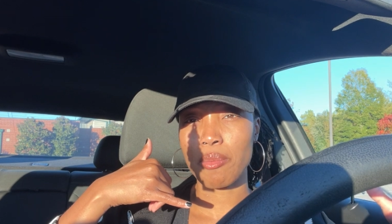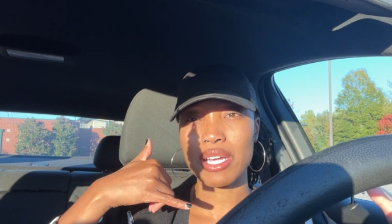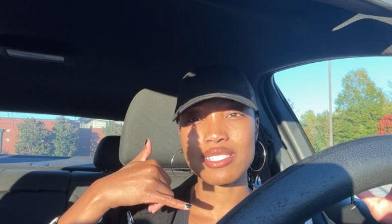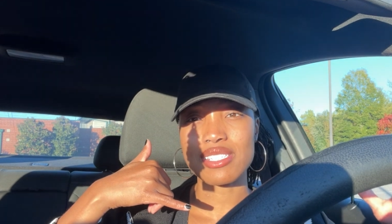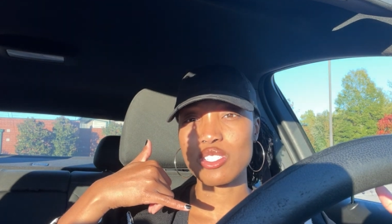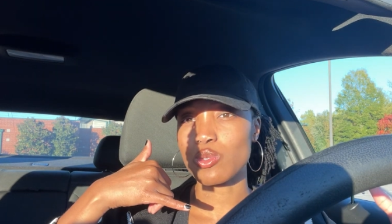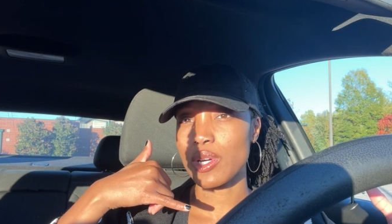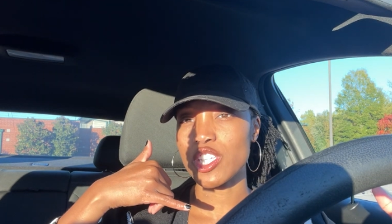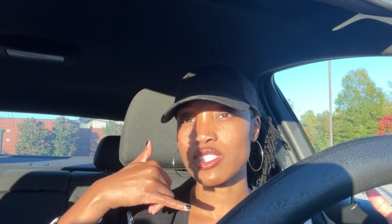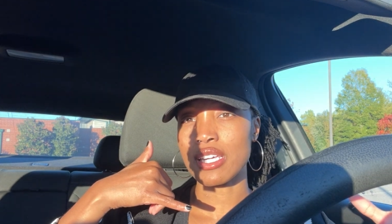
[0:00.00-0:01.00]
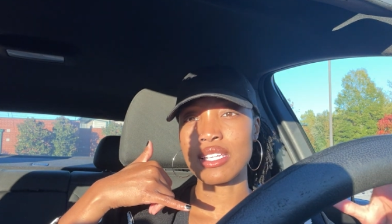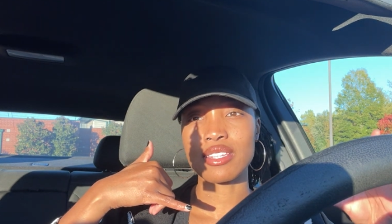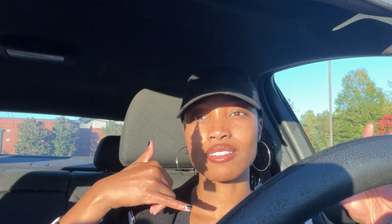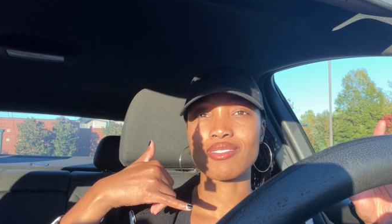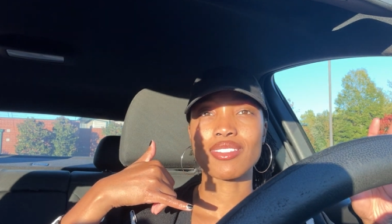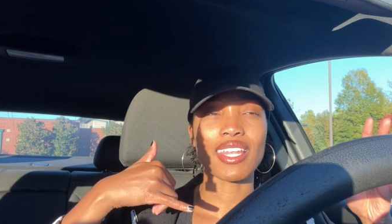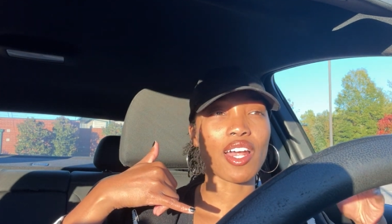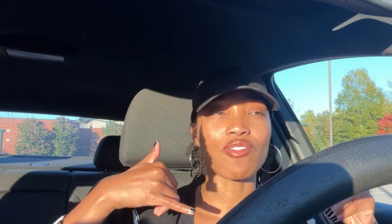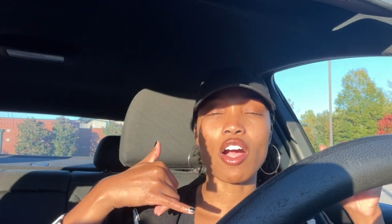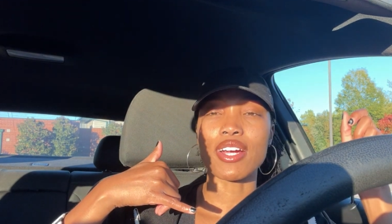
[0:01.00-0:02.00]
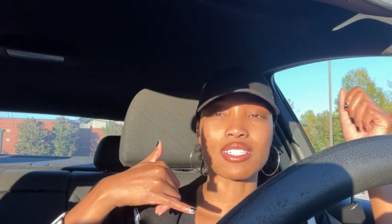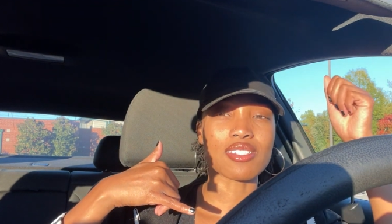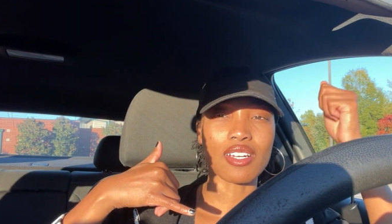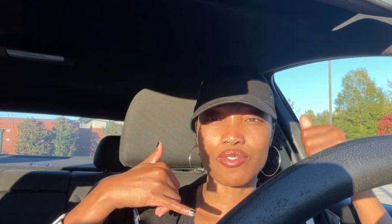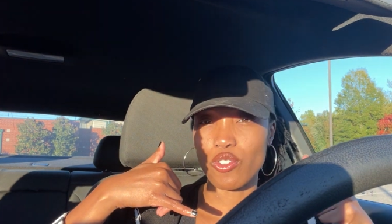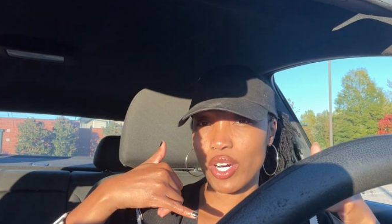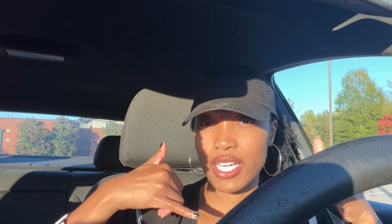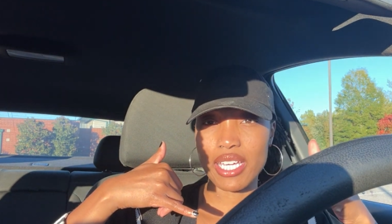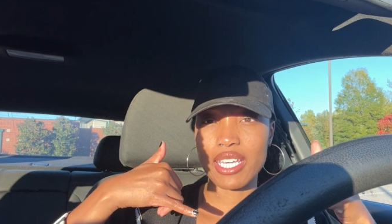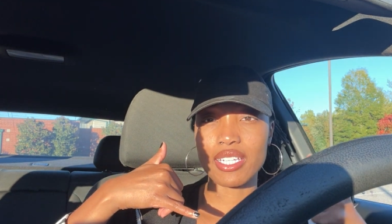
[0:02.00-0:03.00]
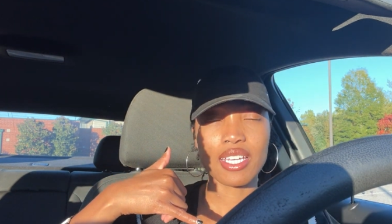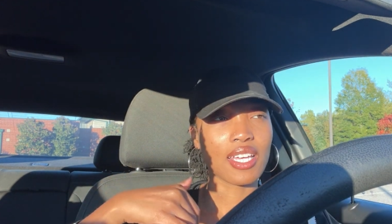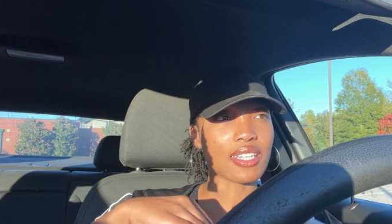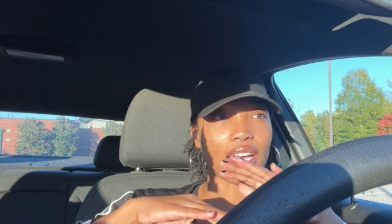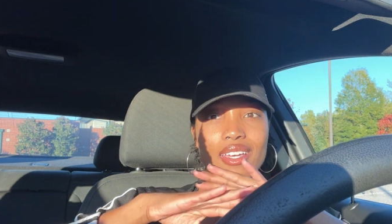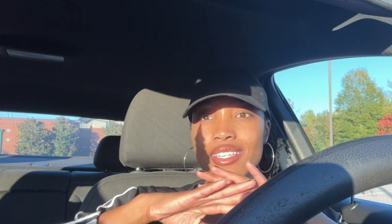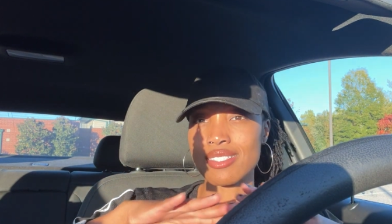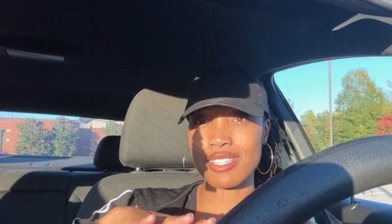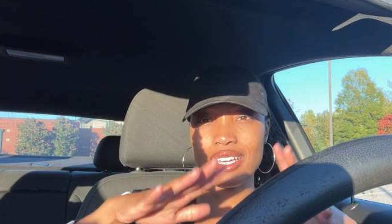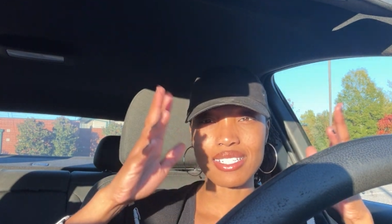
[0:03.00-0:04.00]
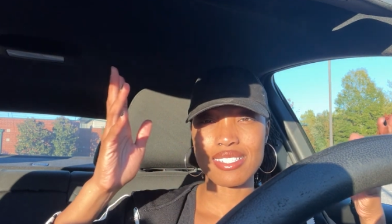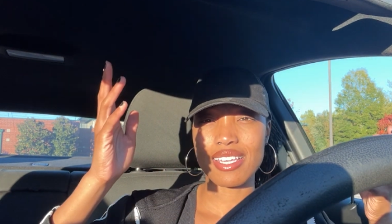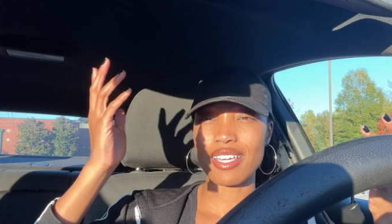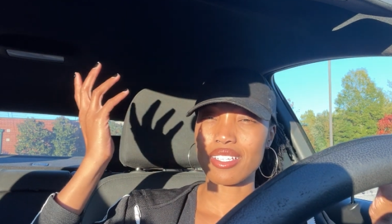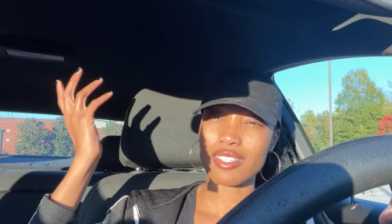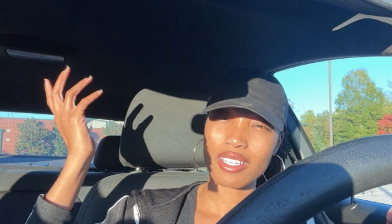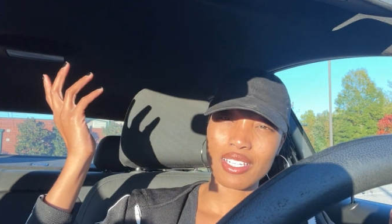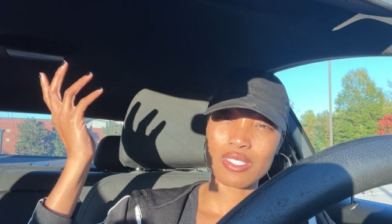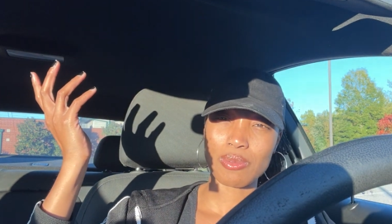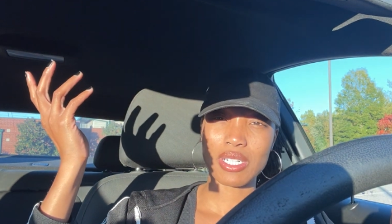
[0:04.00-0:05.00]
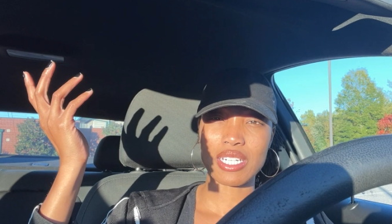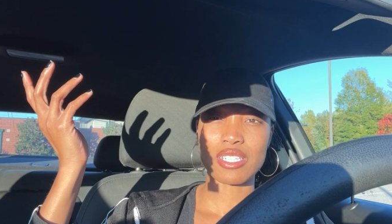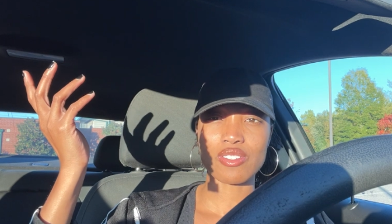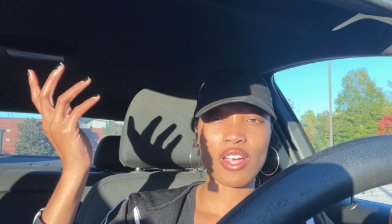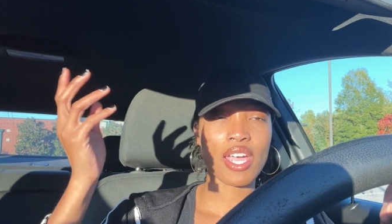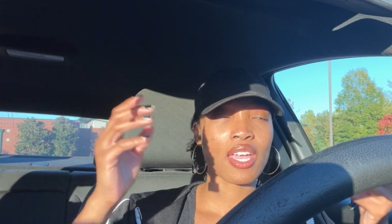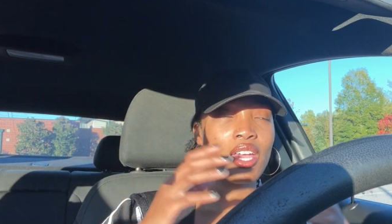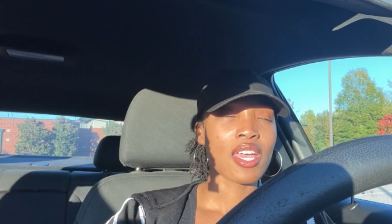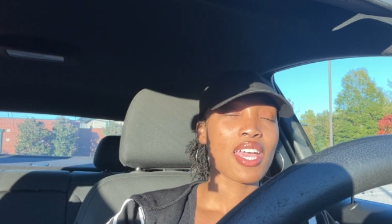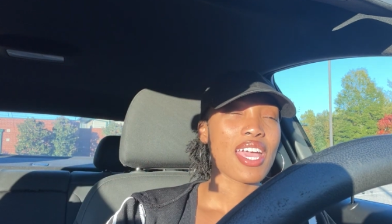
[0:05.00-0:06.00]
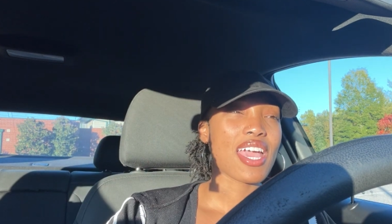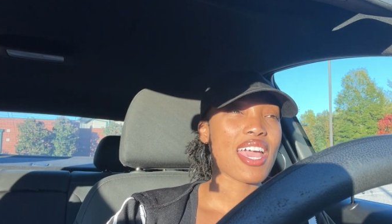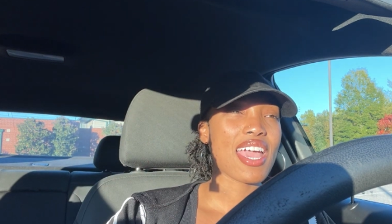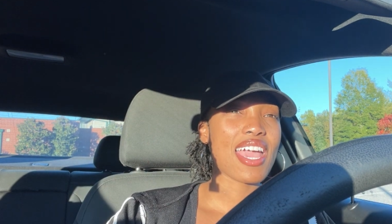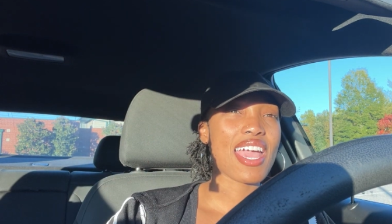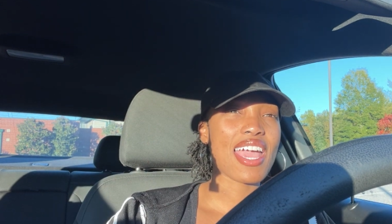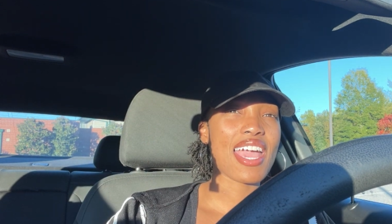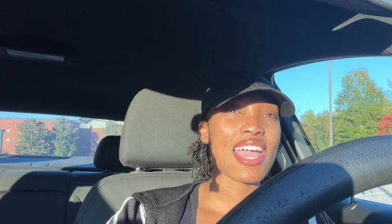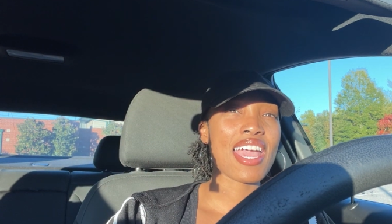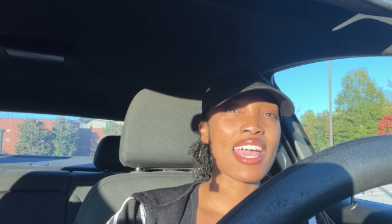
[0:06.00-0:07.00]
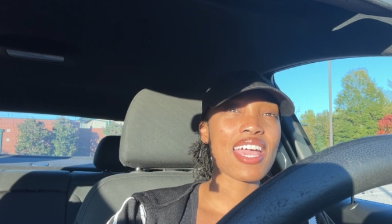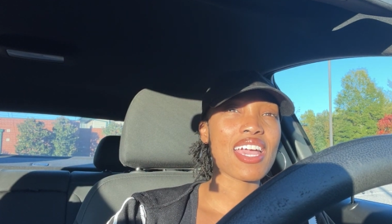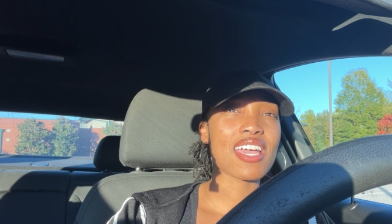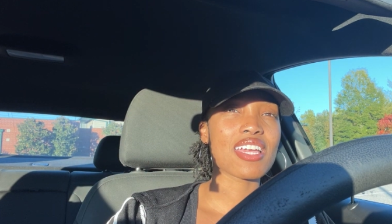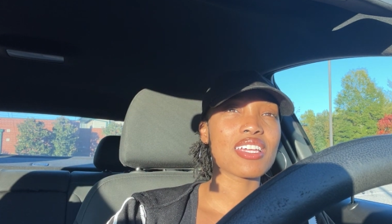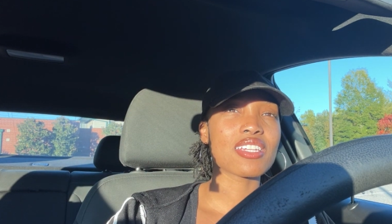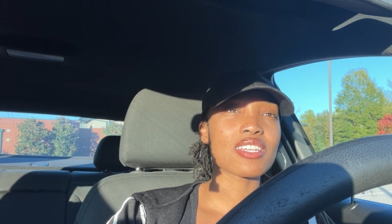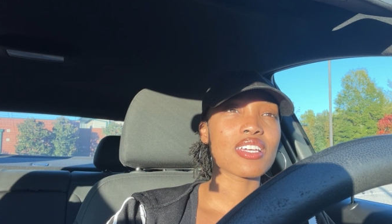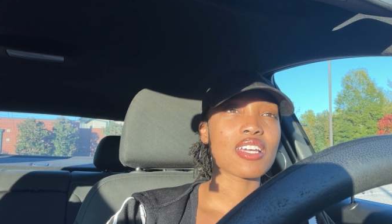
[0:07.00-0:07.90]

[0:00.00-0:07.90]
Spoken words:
about a situation that I've already stuck a fork in. Like, it's done, it's dead, it is what it is, right? And